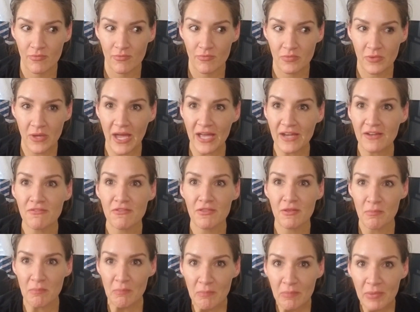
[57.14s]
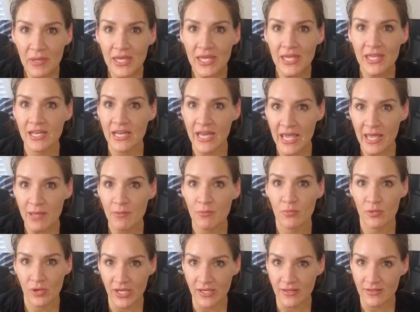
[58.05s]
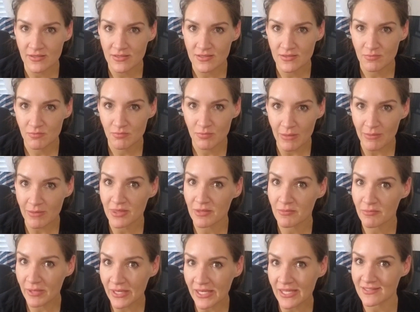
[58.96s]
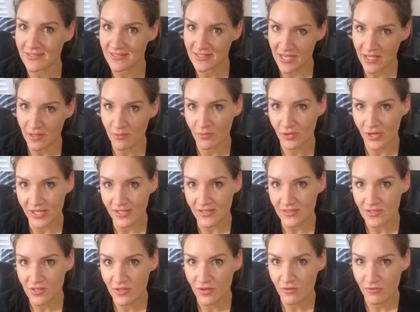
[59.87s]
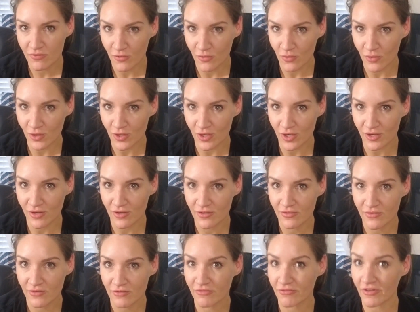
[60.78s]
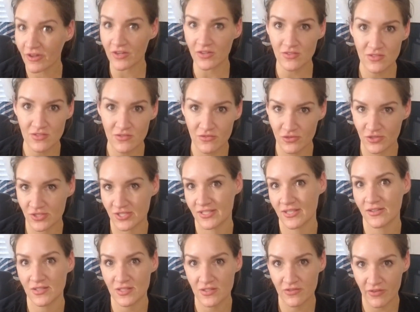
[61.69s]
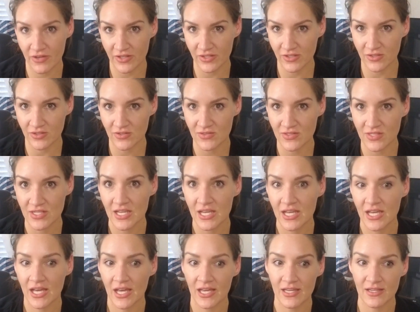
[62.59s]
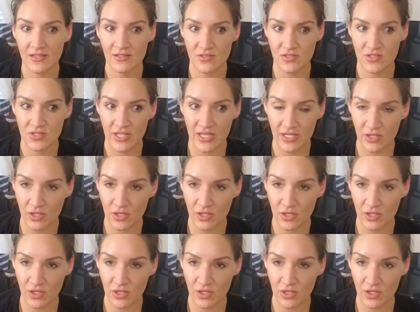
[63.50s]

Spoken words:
kind of the big name brand, maybe the biggest name brand for funnels, for sales funnels, and getting